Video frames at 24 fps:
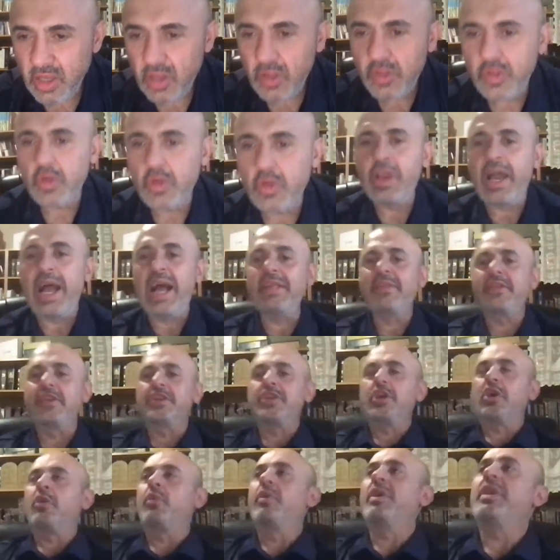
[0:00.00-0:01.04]
So you ask the
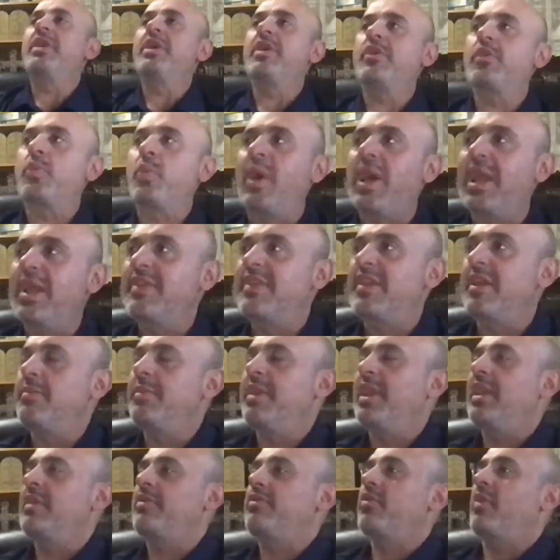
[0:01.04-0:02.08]
Joe Witness, what does it
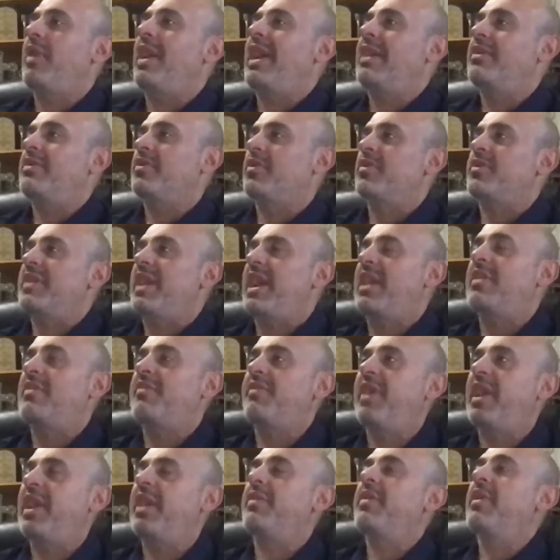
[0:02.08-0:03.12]
mean to exercise
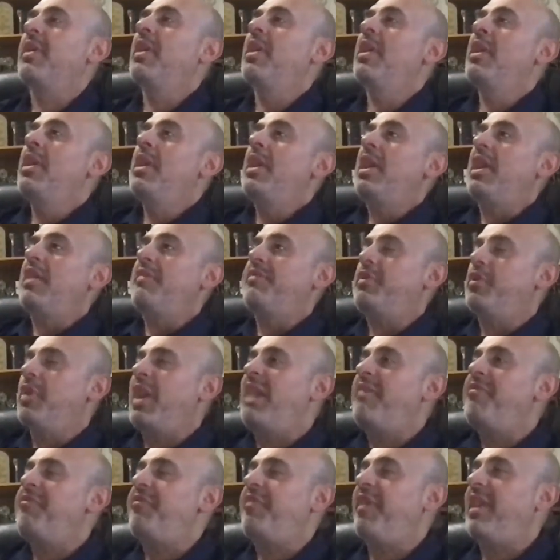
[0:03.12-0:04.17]
faith? If you
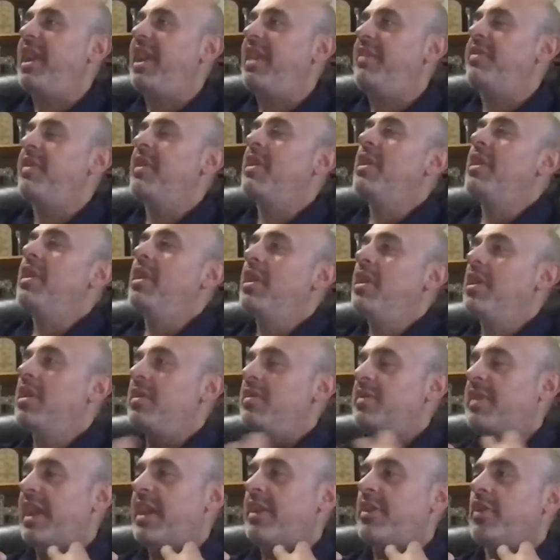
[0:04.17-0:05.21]
have faith,
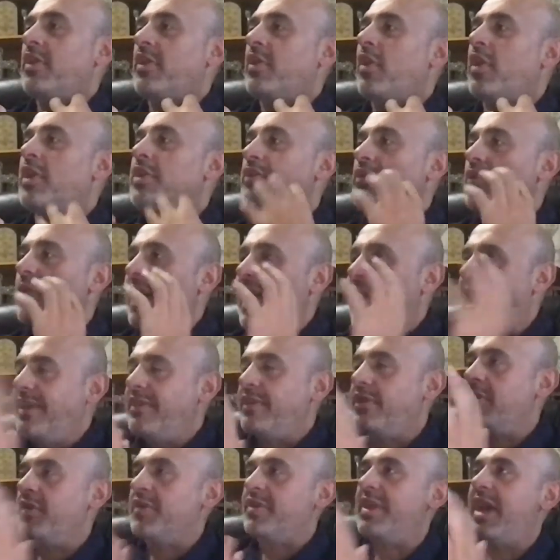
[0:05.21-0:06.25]
then you're going to
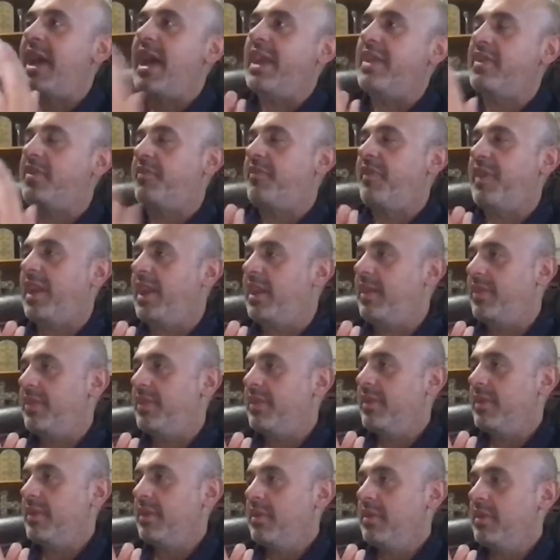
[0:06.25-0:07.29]
exercise faith,
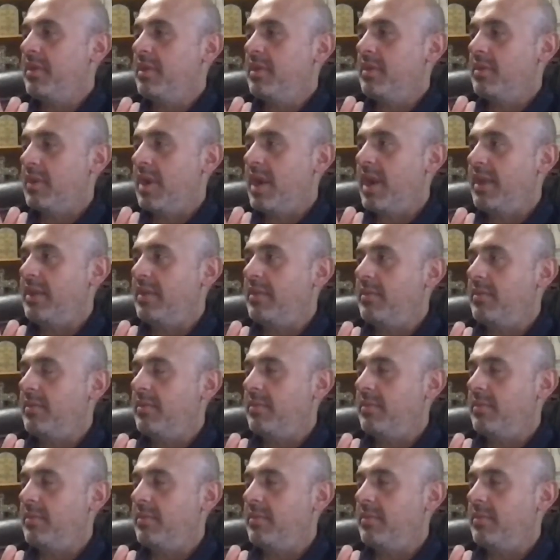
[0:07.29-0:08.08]
right?